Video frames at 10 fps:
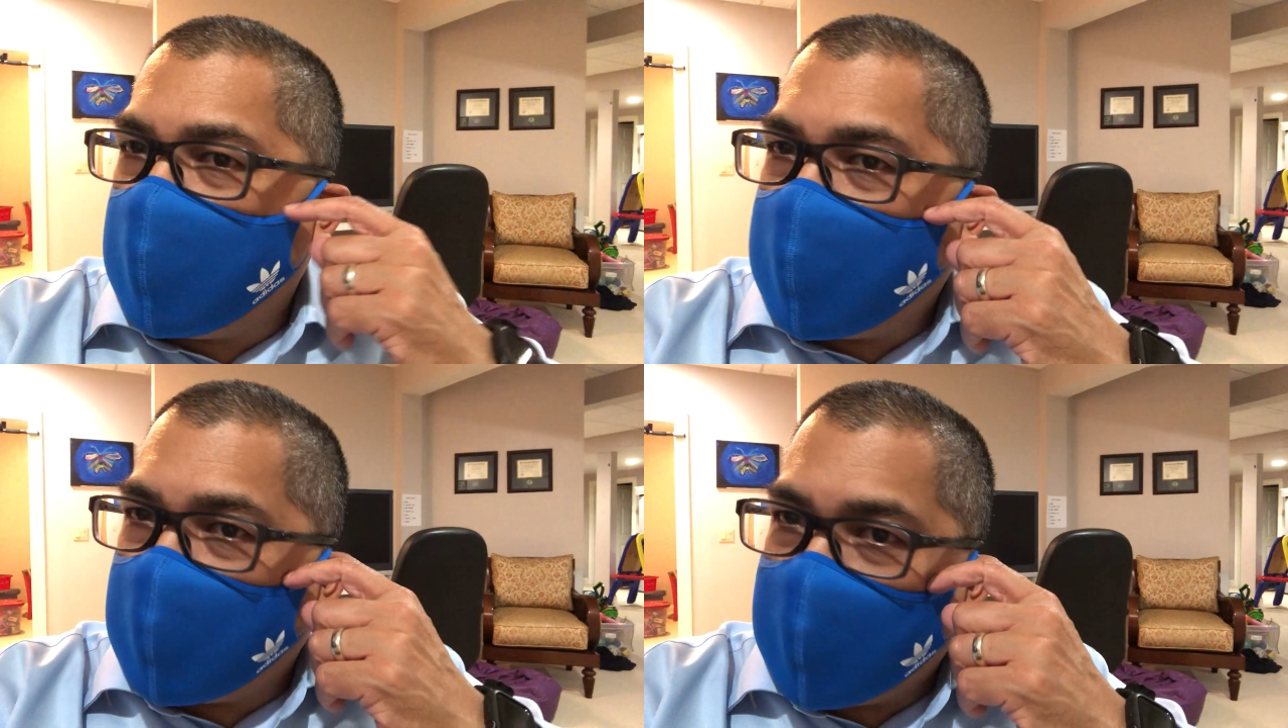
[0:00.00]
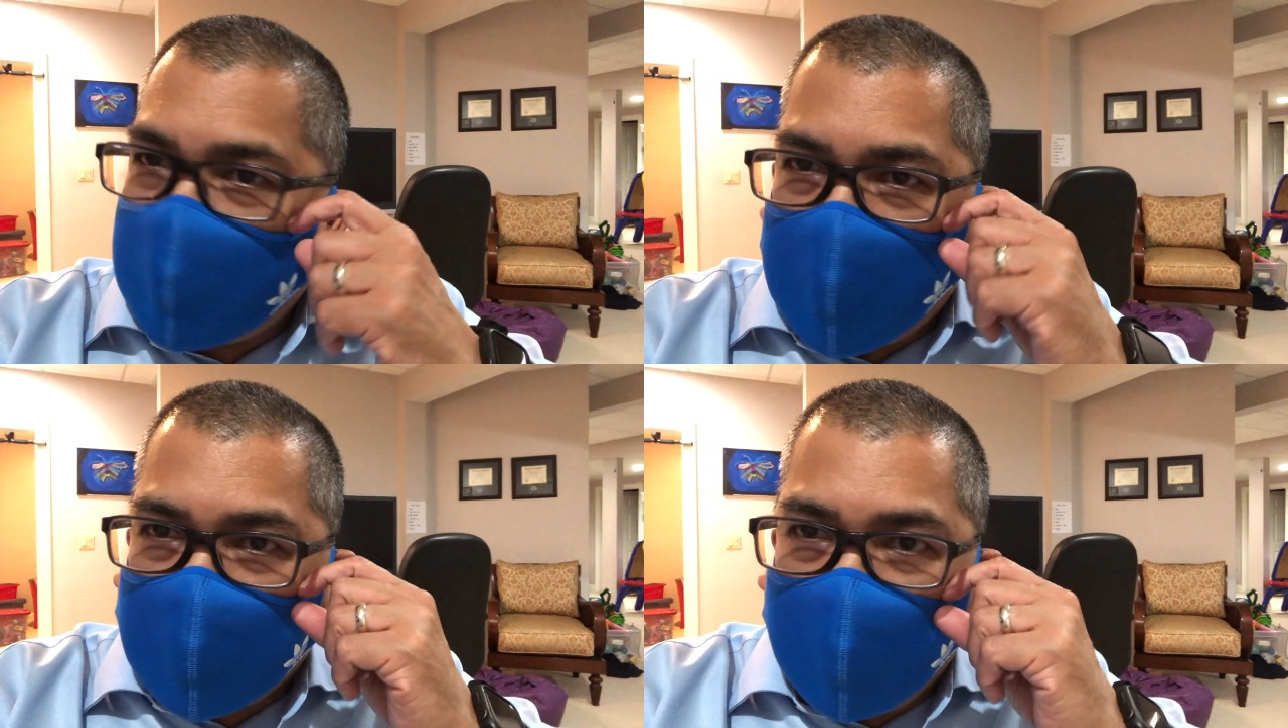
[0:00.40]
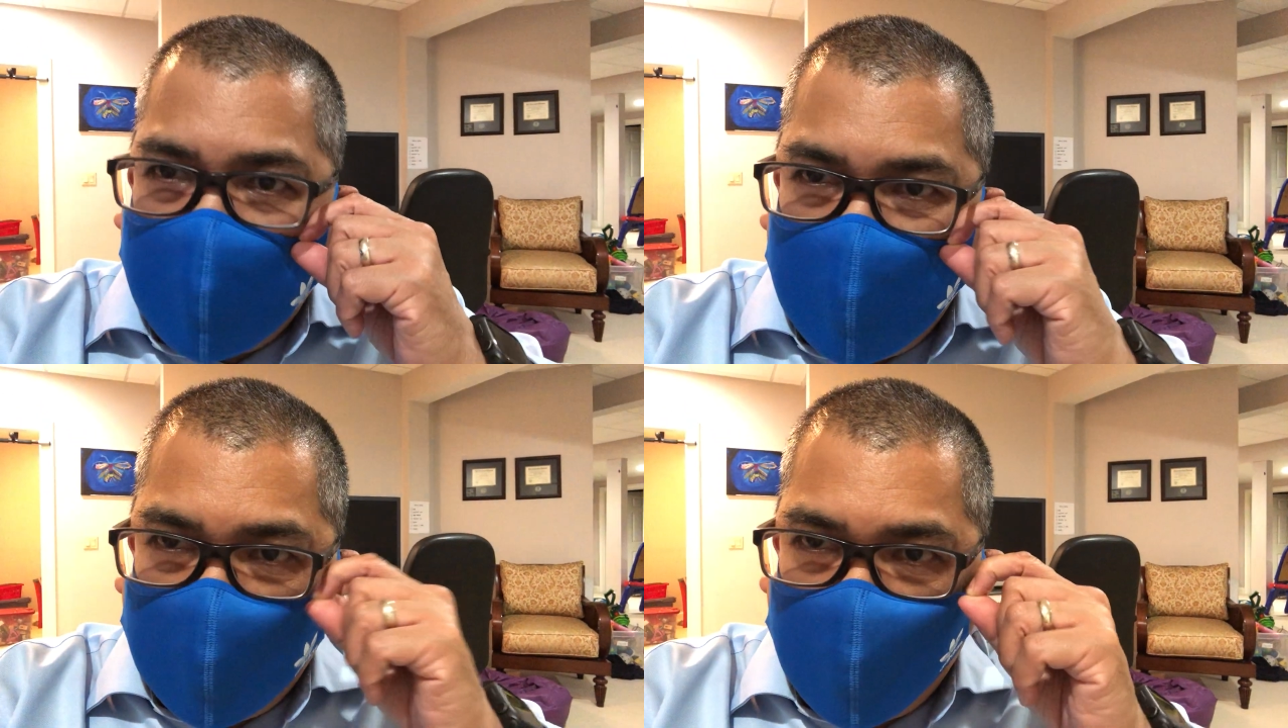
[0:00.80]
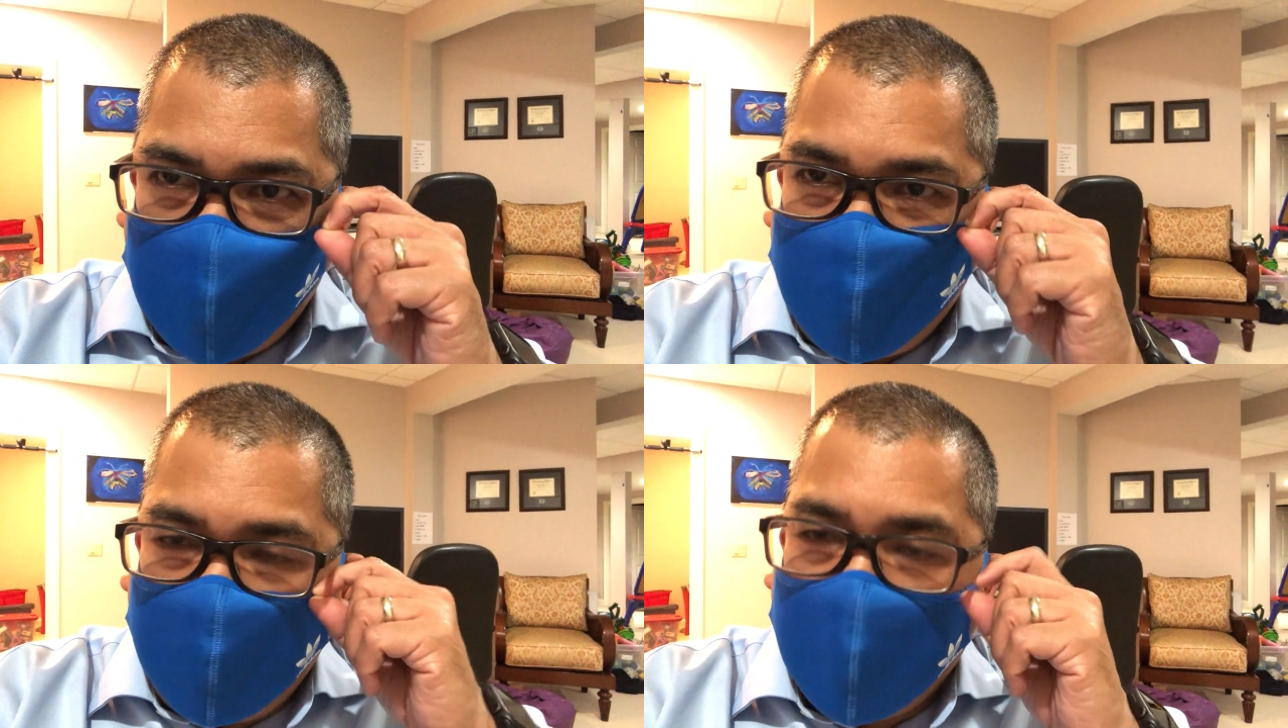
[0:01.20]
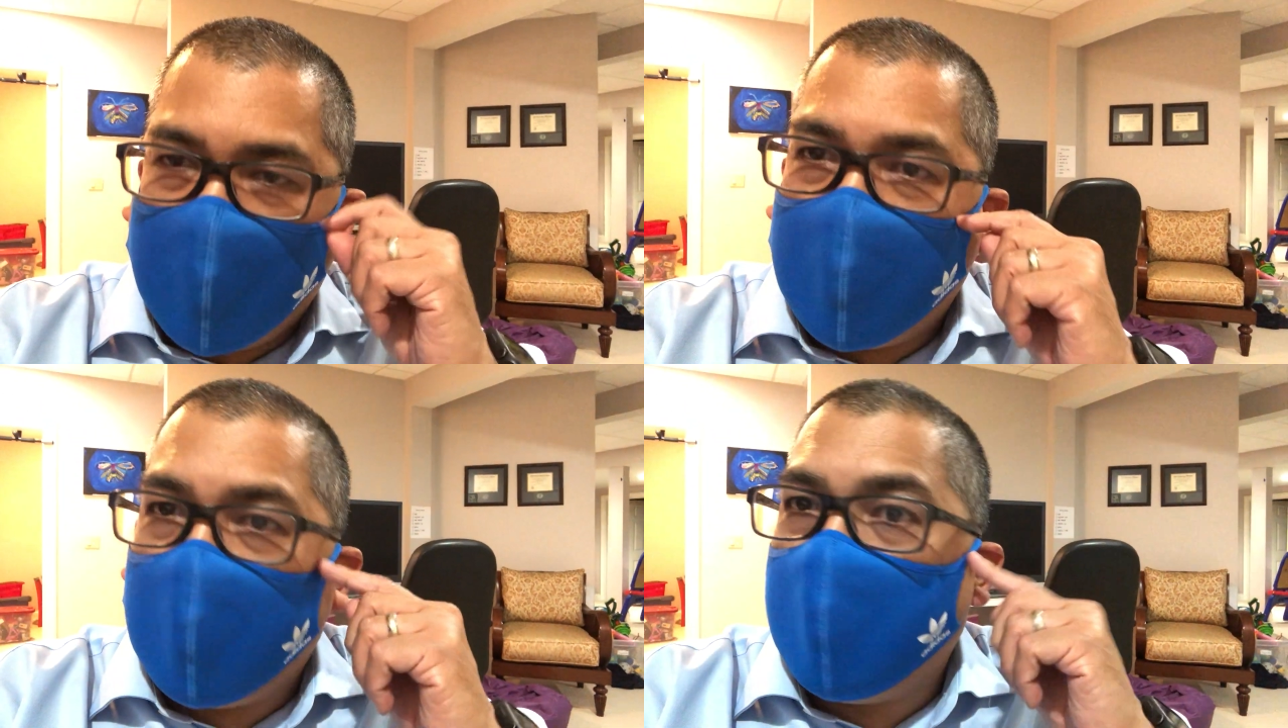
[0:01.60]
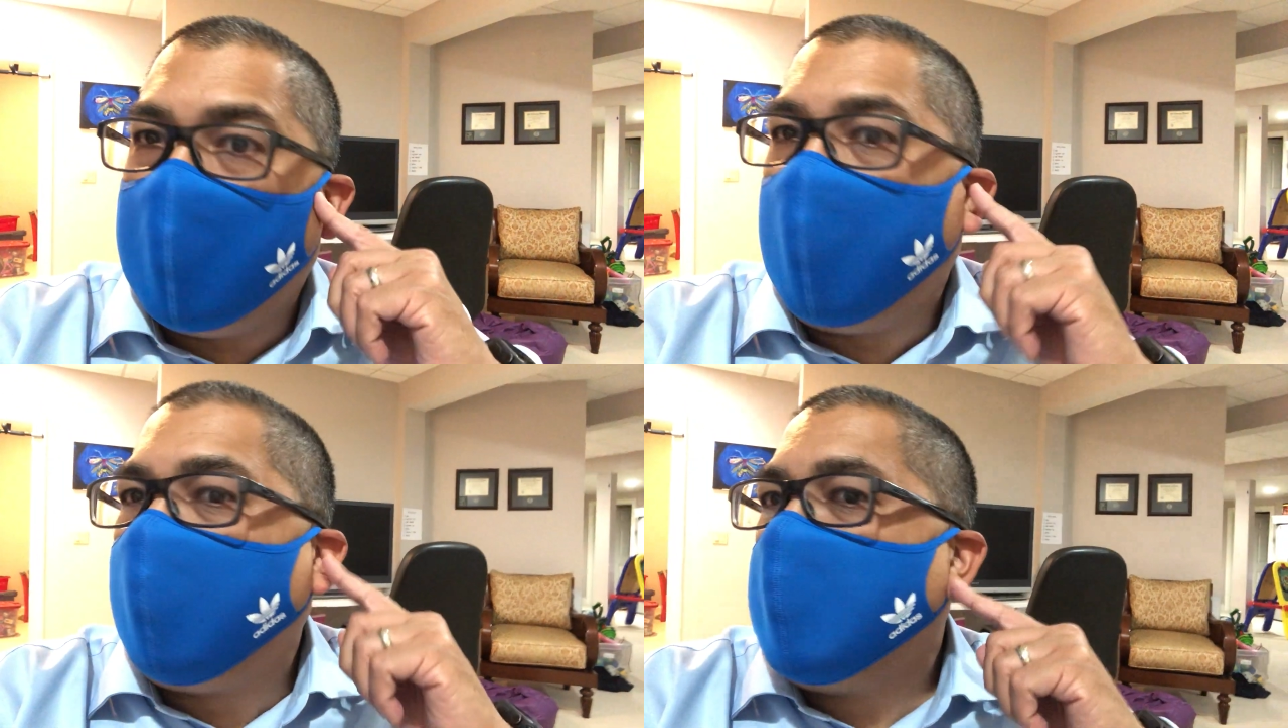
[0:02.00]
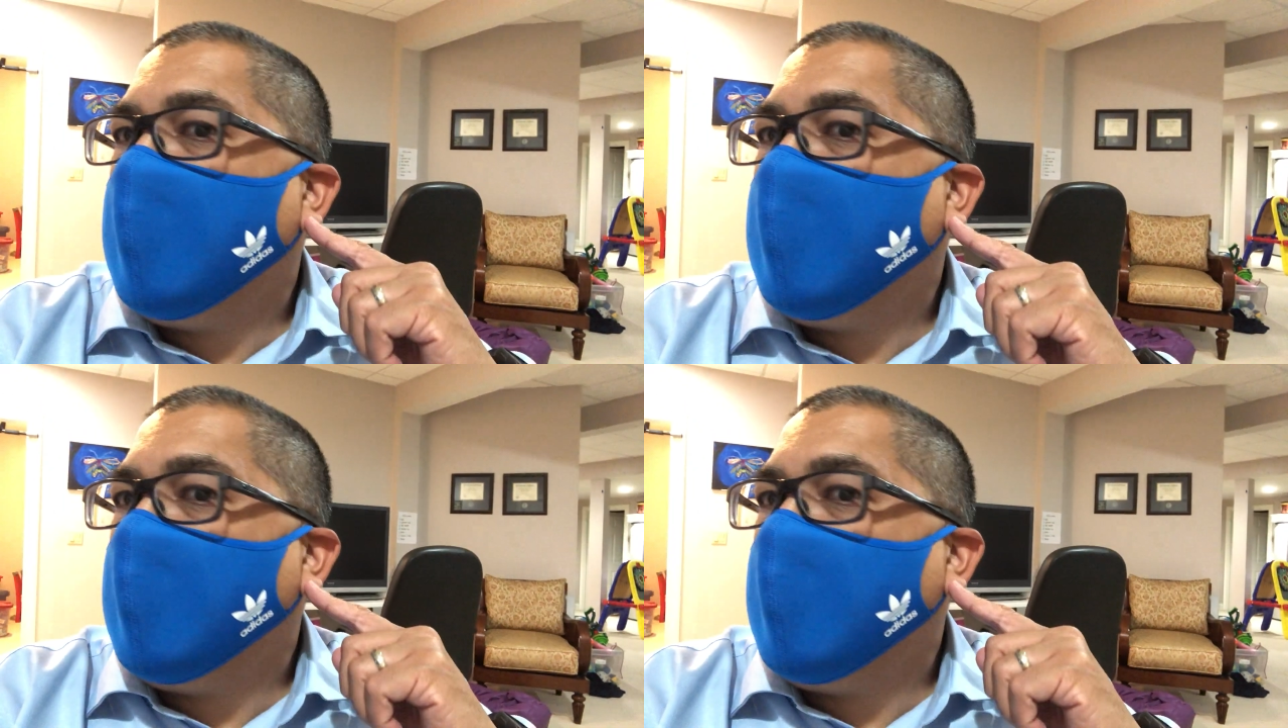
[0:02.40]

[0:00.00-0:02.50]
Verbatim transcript: this is a size large. Um,